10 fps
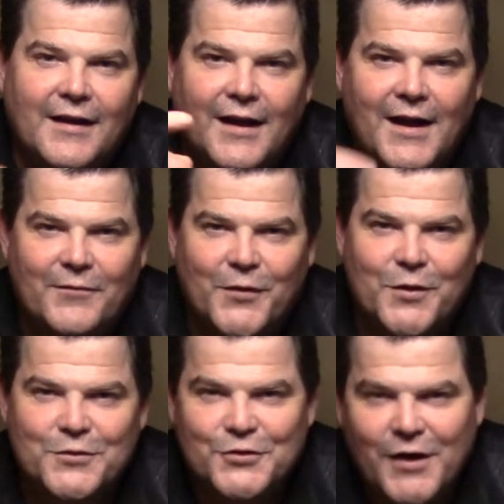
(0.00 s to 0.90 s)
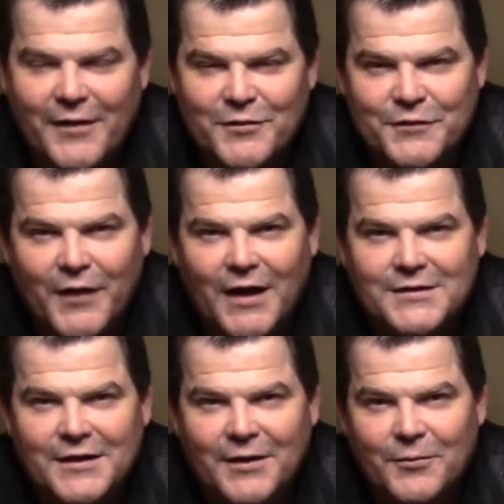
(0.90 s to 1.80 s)
Hi folks, Travis Fox
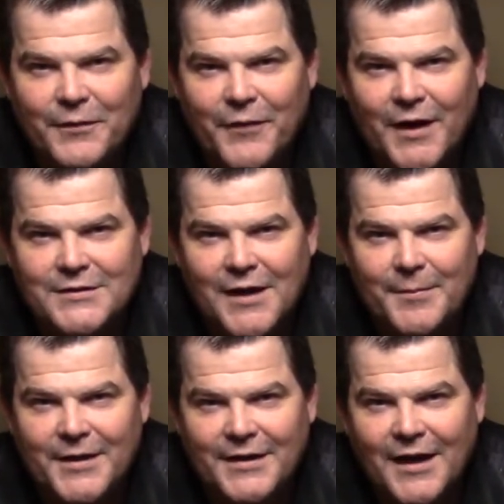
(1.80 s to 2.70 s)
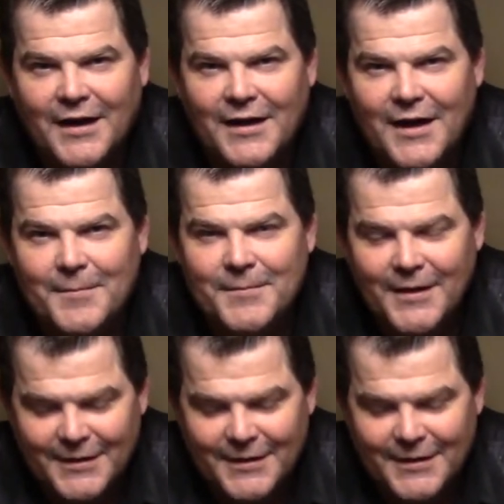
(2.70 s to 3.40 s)
here with FoxOptic.com.